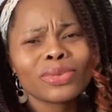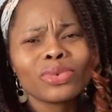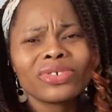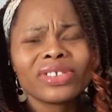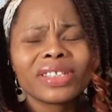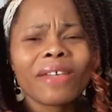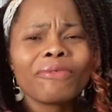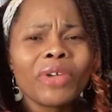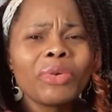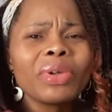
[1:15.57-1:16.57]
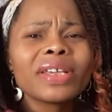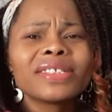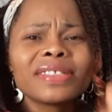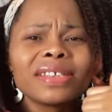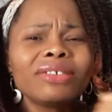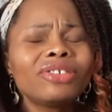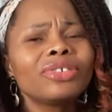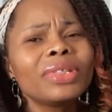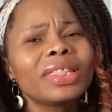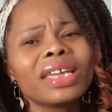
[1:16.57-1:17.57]
which is a very
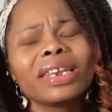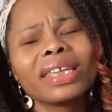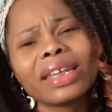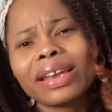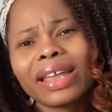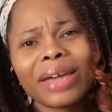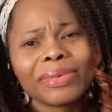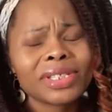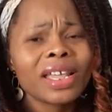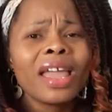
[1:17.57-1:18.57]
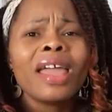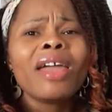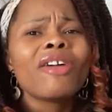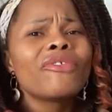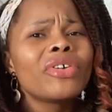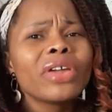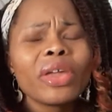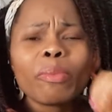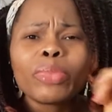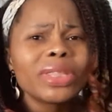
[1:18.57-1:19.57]
essential thing in our lives, a very
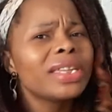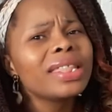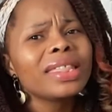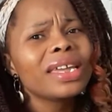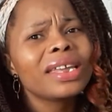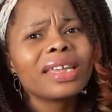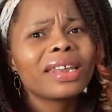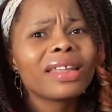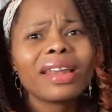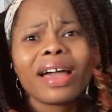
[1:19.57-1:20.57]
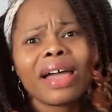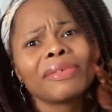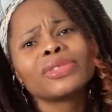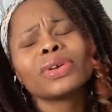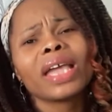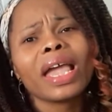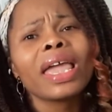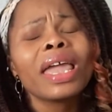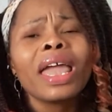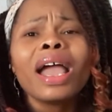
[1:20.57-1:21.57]
important thing in our lives, okay?